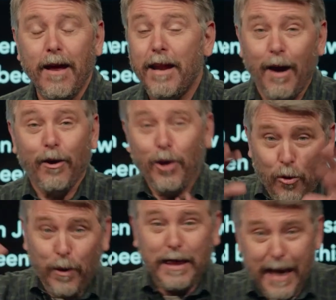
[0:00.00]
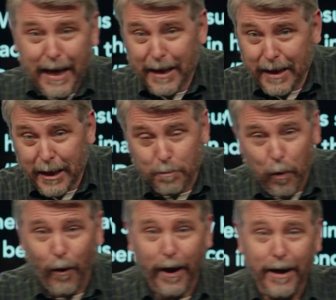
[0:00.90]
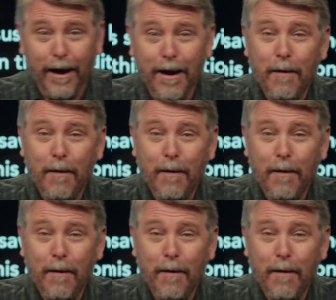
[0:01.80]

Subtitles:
Now, you would think at this point,